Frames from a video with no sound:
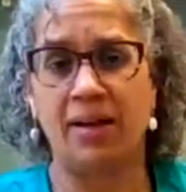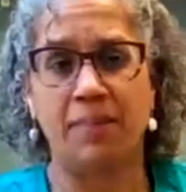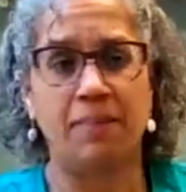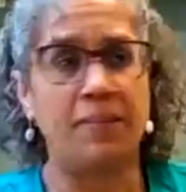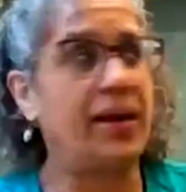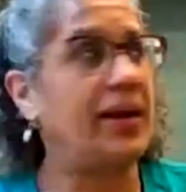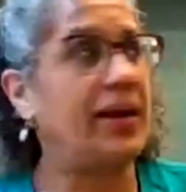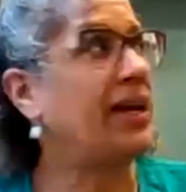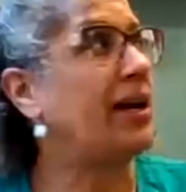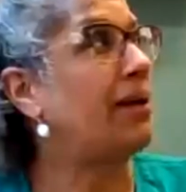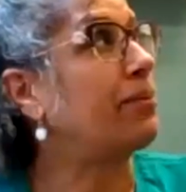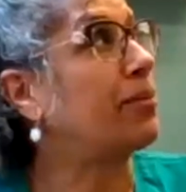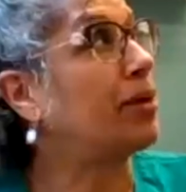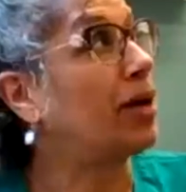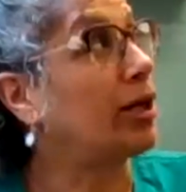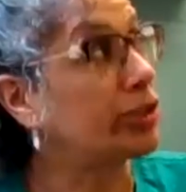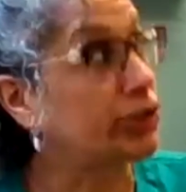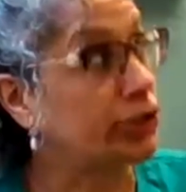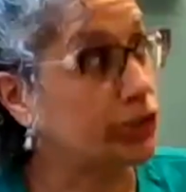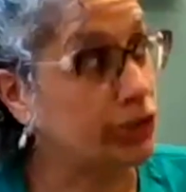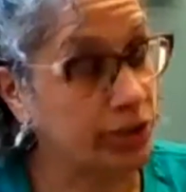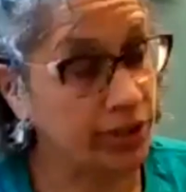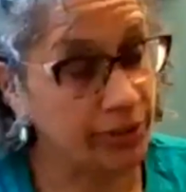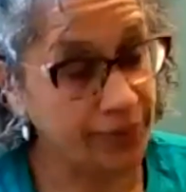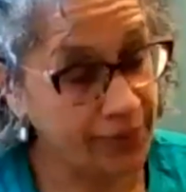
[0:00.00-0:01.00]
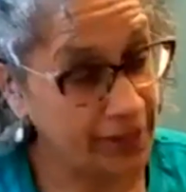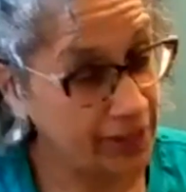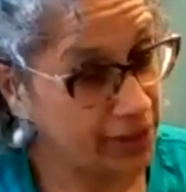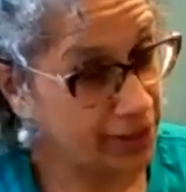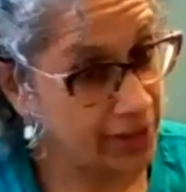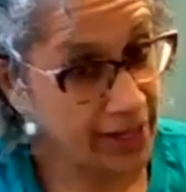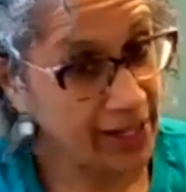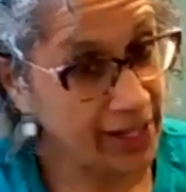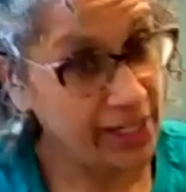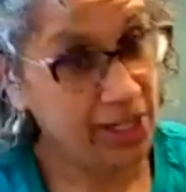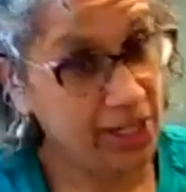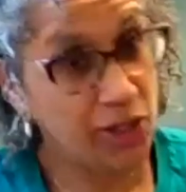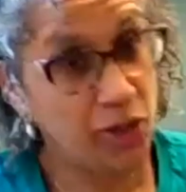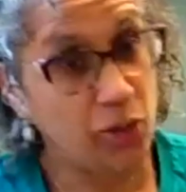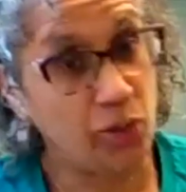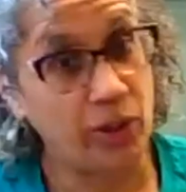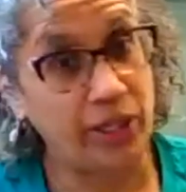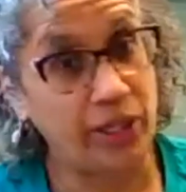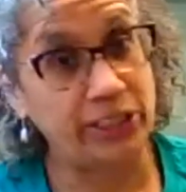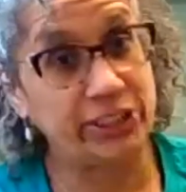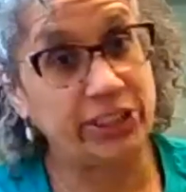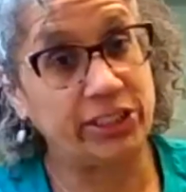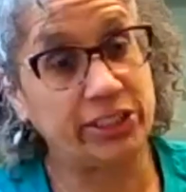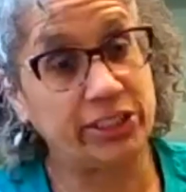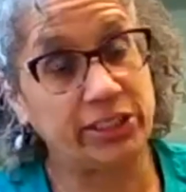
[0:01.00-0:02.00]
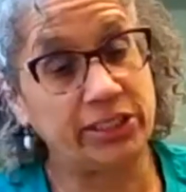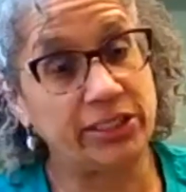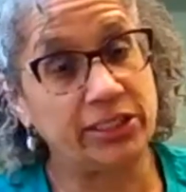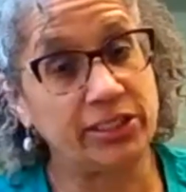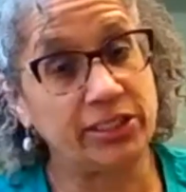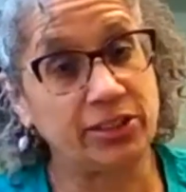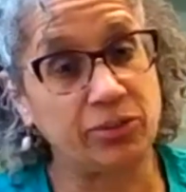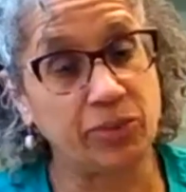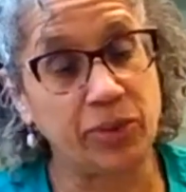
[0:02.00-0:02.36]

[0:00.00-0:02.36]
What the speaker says: Meg, I'm not sure if there are any questions.